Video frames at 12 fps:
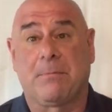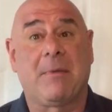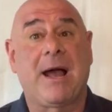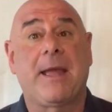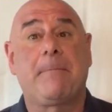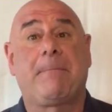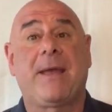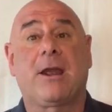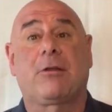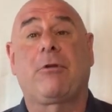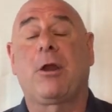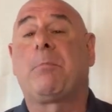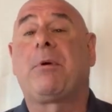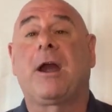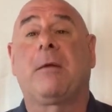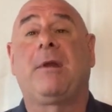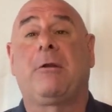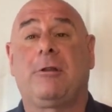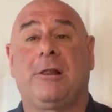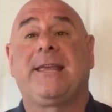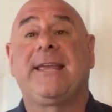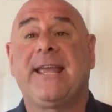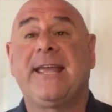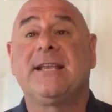My background
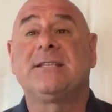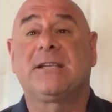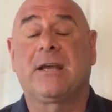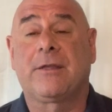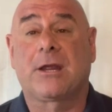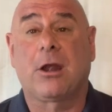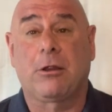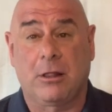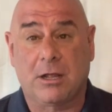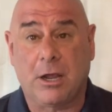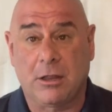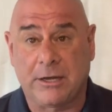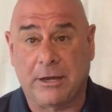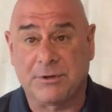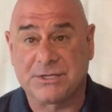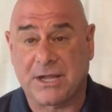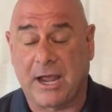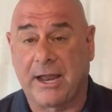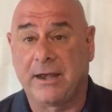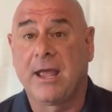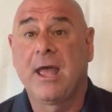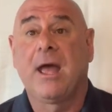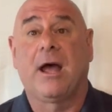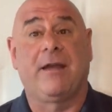primarily is on the culinary side.
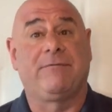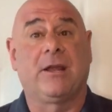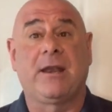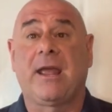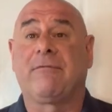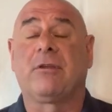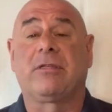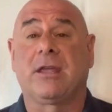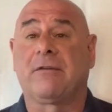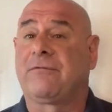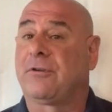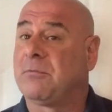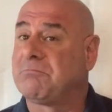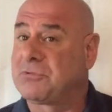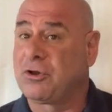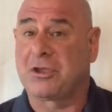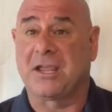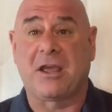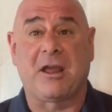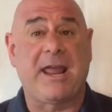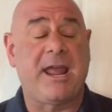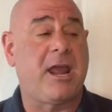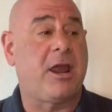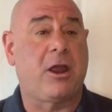I've done everything from cooking on
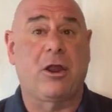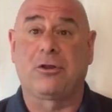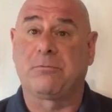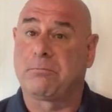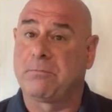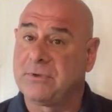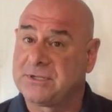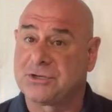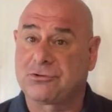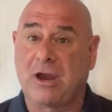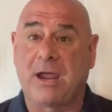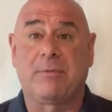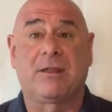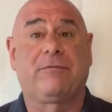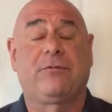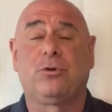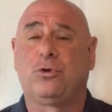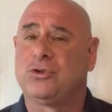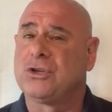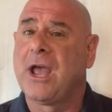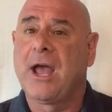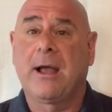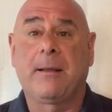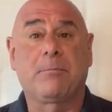air, describing foods.
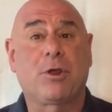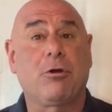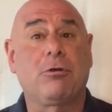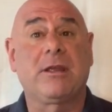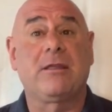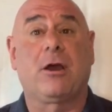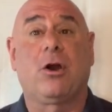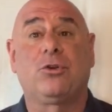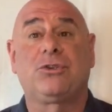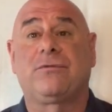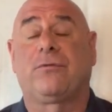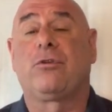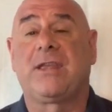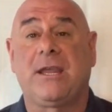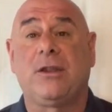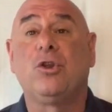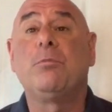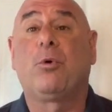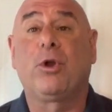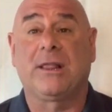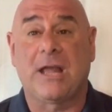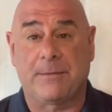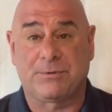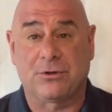I'm currently the host for the New Point
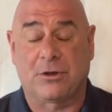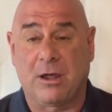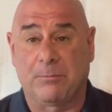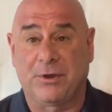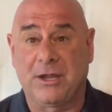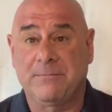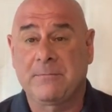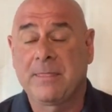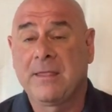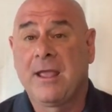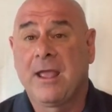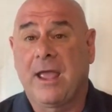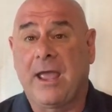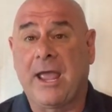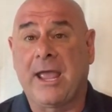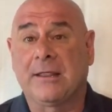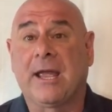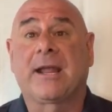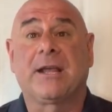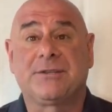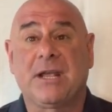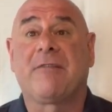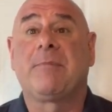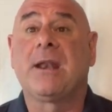Lobster Company. And like I
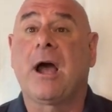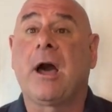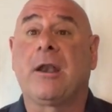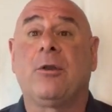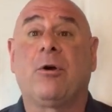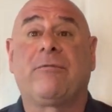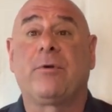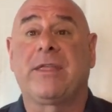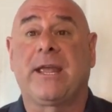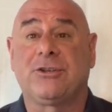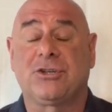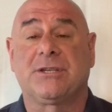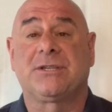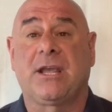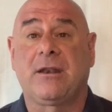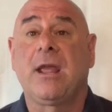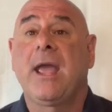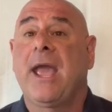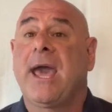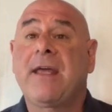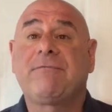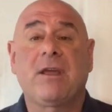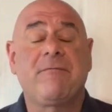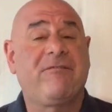said, I've been on and off with HSN, and
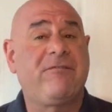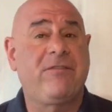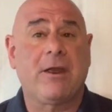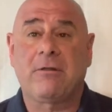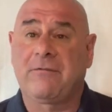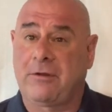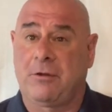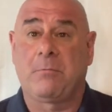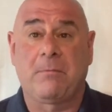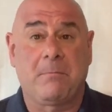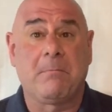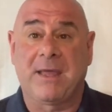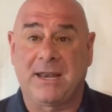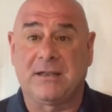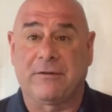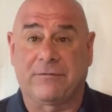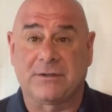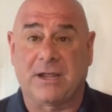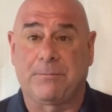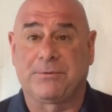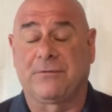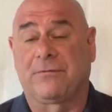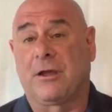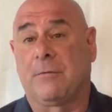I've done very, very many different types
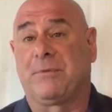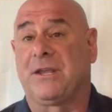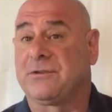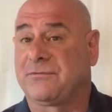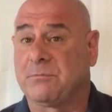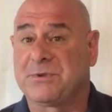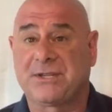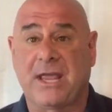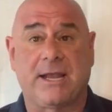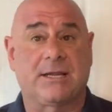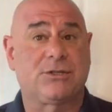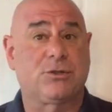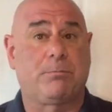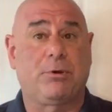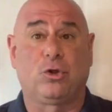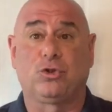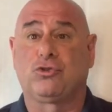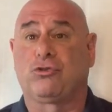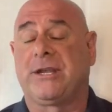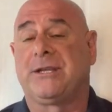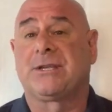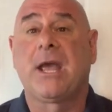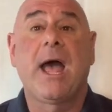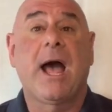of companies, from steaks to
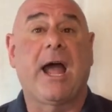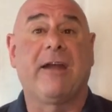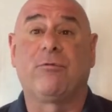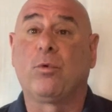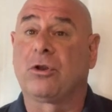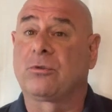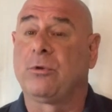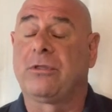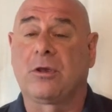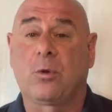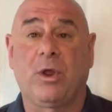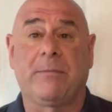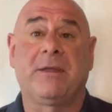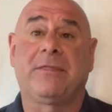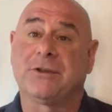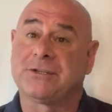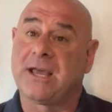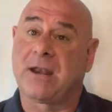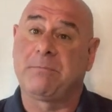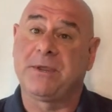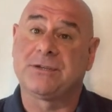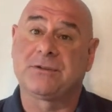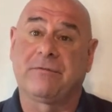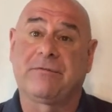poultries. I've worked with equipment. There's not a
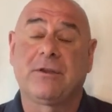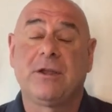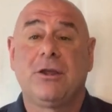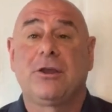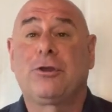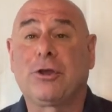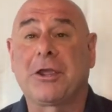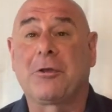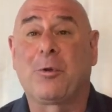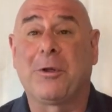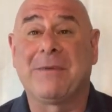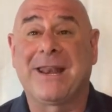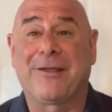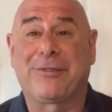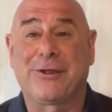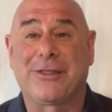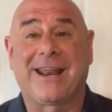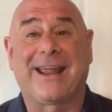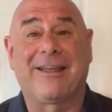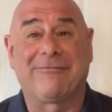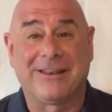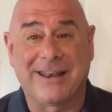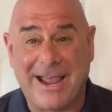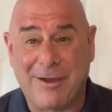piece of cooking equipment out there that I
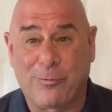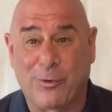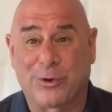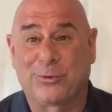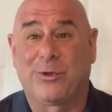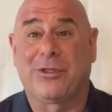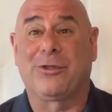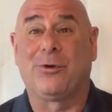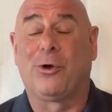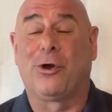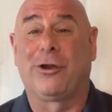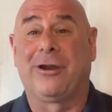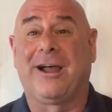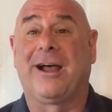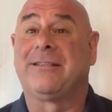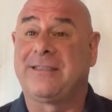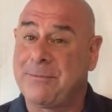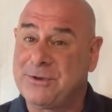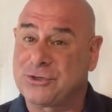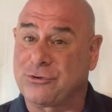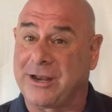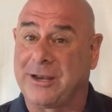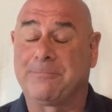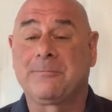have not worked with or
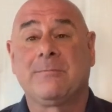demonstrated.